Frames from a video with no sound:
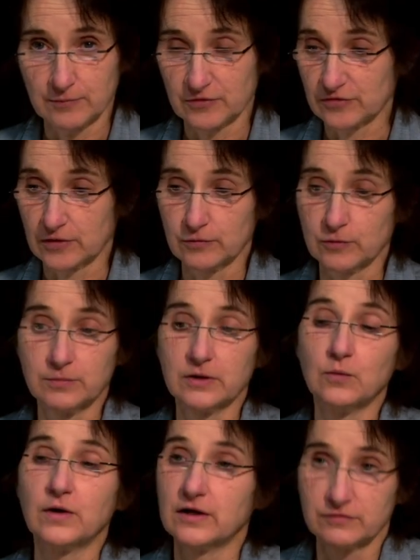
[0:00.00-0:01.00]
So it would
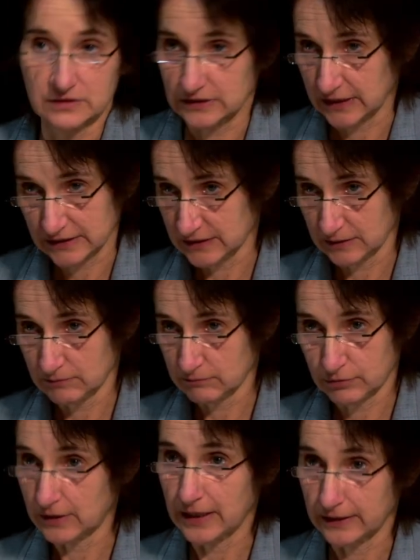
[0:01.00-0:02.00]
be a way of detecting
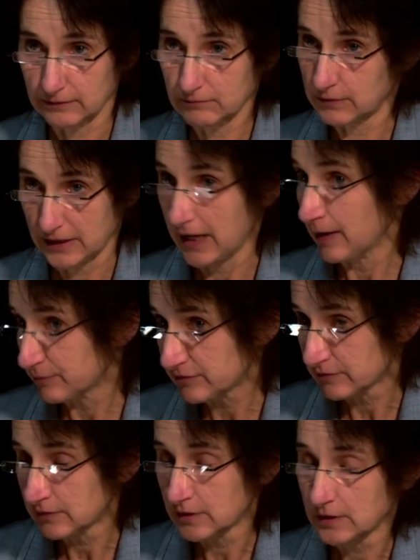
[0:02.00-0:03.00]
prey,
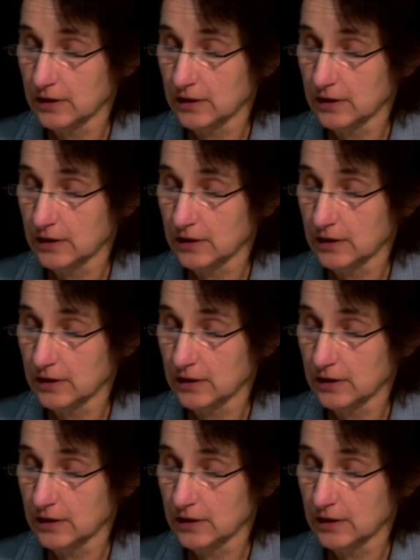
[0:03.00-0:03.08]
perhaps.